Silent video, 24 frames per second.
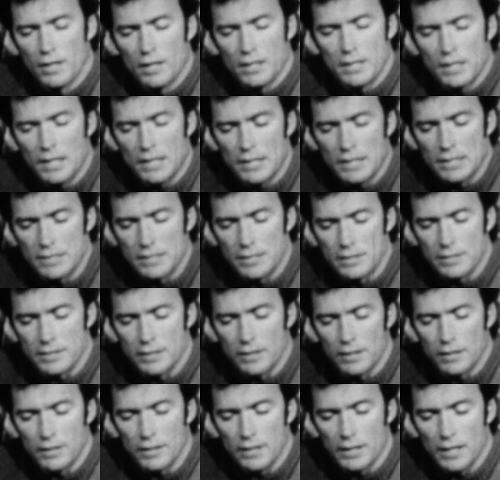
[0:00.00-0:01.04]
Not
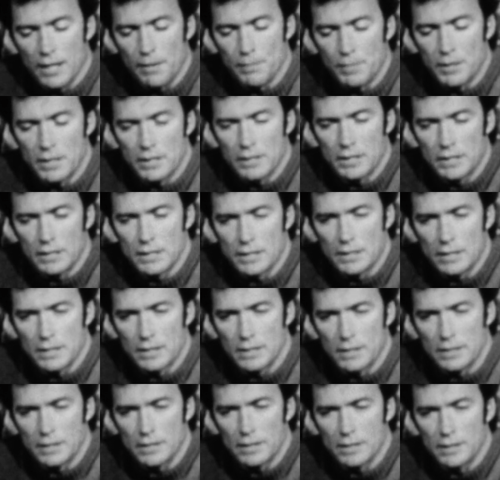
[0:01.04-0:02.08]
necessarily. I mean,
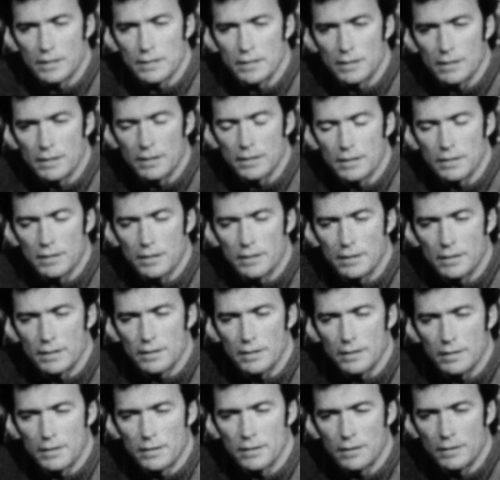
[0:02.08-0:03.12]

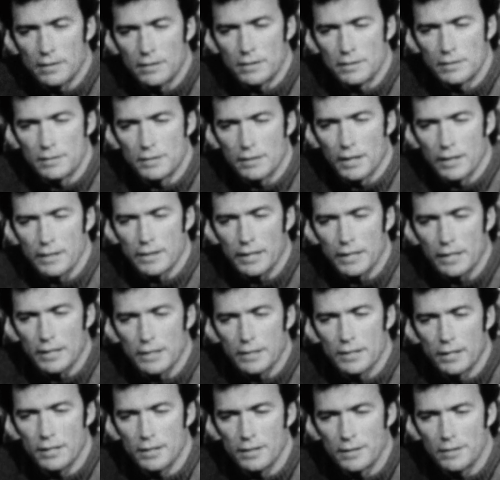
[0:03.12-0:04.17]
I think it
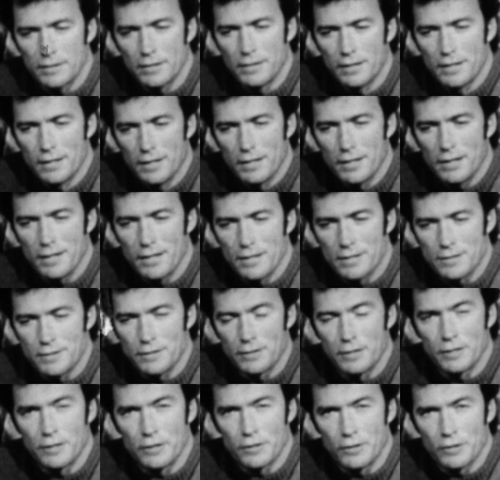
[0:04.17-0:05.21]
has
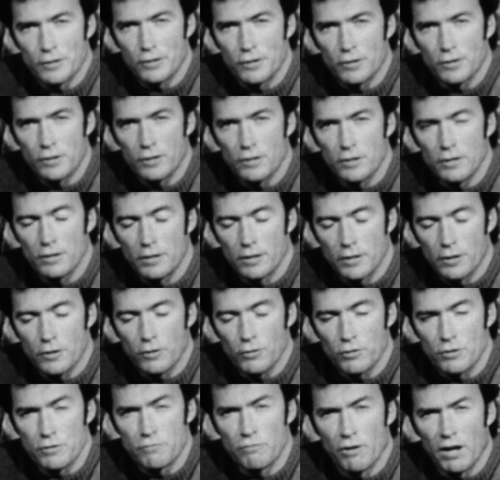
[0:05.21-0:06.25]

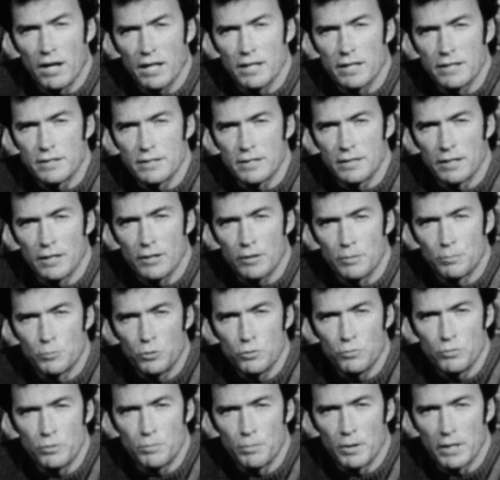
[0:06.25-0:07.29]
encouraged violence in other
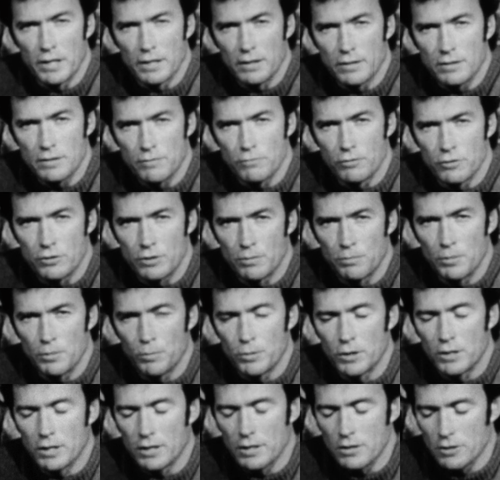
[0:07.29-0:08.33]
movie makers for some
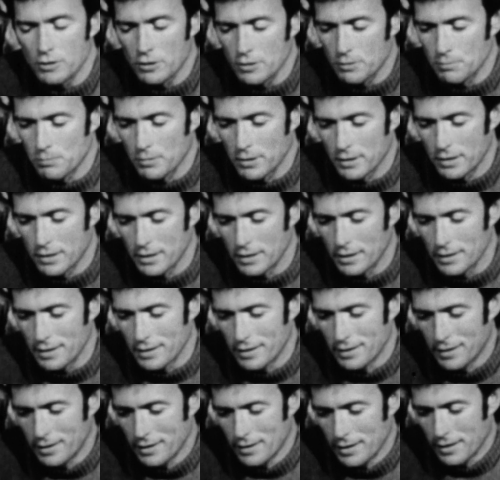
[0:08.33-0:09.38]
imitations, but
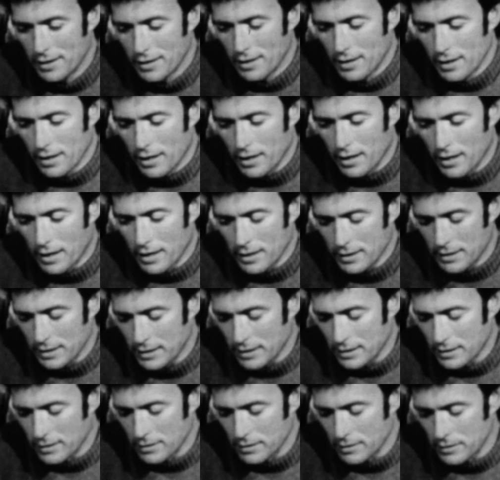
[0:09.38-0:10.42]
I
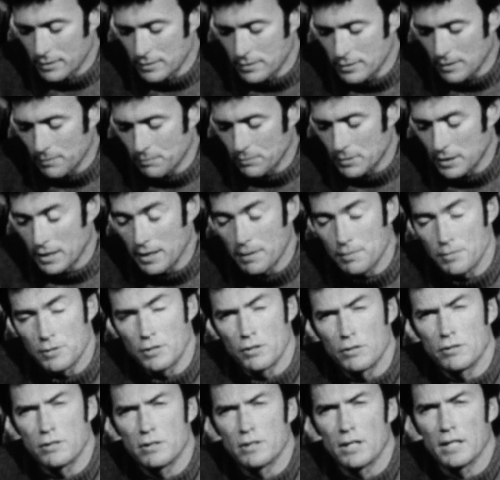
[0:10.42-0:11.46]
think sometimes
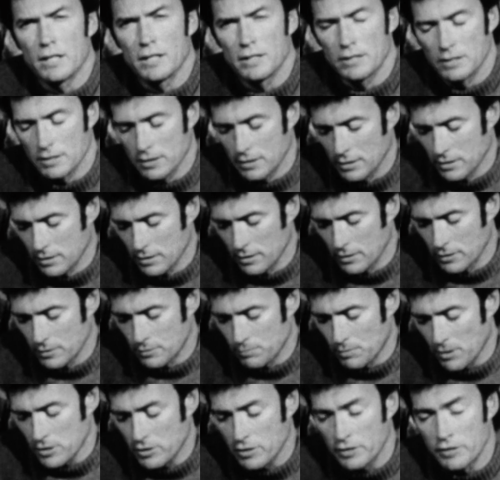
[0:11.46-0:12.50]
those things,
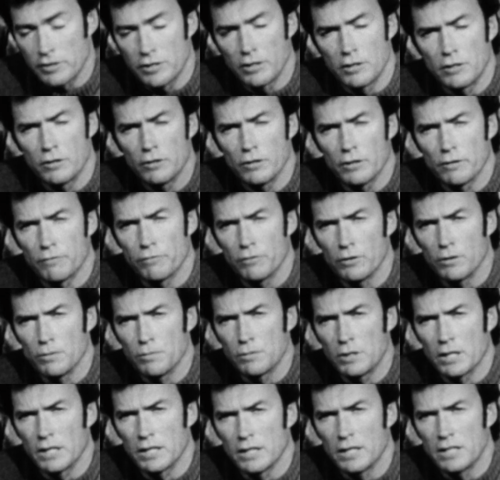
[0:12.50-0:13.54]
especially satiric films
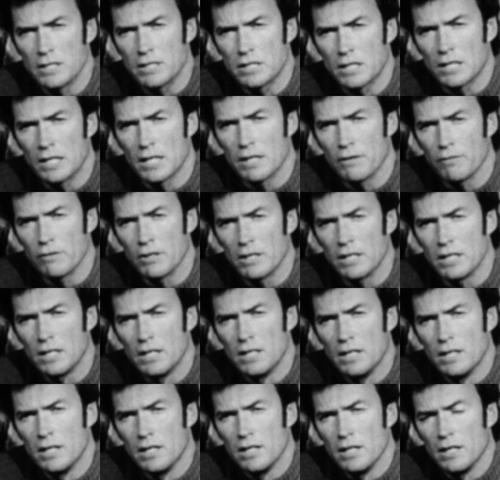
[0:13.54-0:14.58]
like these, can have
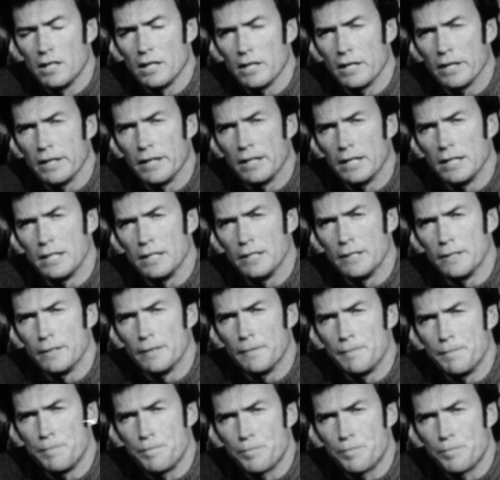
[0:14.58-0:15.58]
a